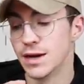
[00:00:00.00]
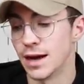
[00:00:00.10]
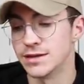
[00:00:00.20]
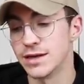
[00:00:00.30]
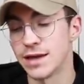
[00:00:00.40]

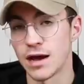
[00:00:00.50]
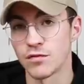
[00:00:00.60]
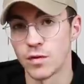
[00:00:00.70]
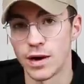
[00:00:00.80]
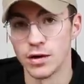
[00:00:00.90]
I did
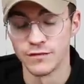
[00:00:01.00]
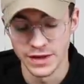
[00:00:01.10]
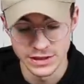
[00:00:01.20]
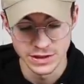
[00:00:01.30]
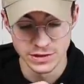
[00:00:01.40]
have quite a lot of
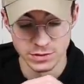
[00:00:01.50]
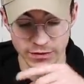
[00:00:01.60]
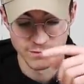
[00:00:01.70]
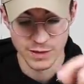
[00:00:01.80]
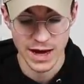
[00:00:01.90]
issues
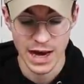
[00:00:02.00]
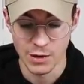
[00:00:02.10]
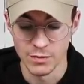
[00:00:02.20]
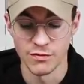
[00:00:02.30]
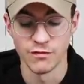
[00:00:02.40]
with
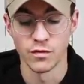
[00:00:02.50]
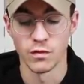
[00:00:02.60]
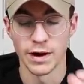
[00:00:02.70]
power before